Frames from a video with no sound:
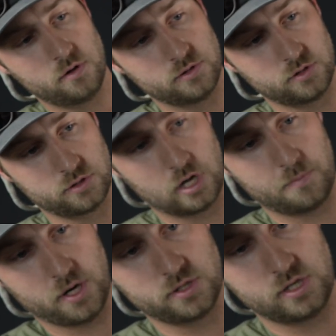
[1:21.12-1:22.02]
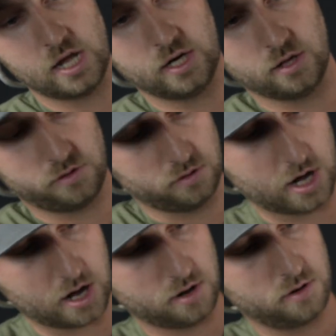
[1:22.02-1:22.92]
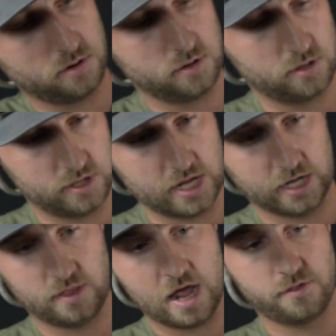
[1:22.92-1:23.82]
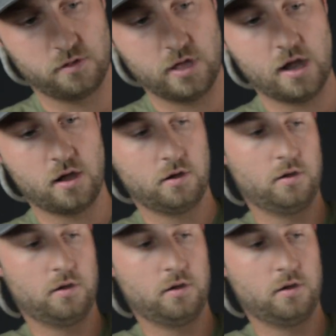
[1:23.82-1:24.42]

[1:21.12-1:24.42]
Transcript: So start by just taking it through there, taking that through there.